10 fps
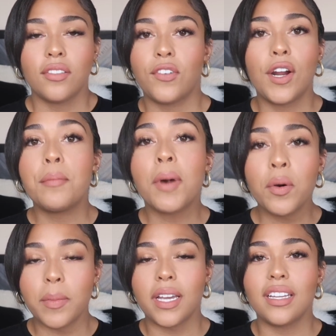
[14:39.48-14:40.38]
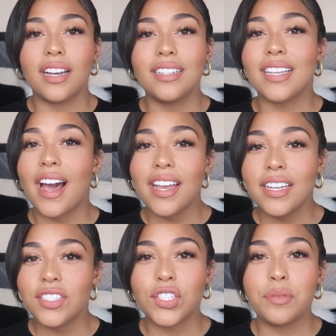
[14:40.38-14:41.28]
for a moment. A
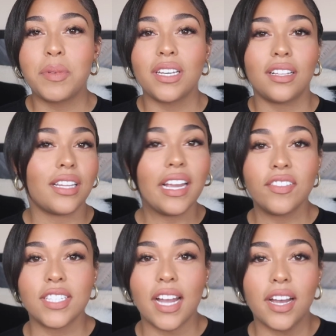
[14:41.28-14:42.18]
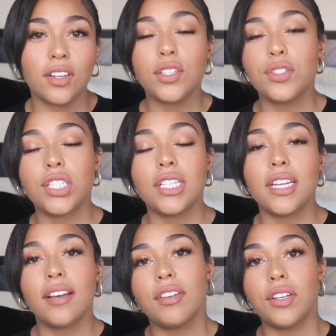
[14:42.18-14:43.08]
diet should be a lifestyle. You should
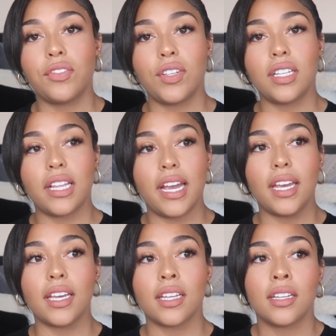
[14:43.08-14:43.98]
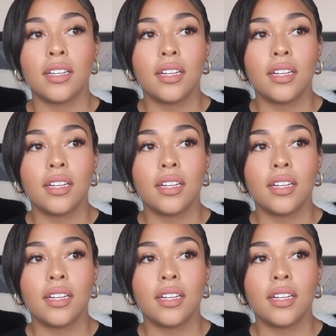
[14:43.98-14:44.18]
never feel like,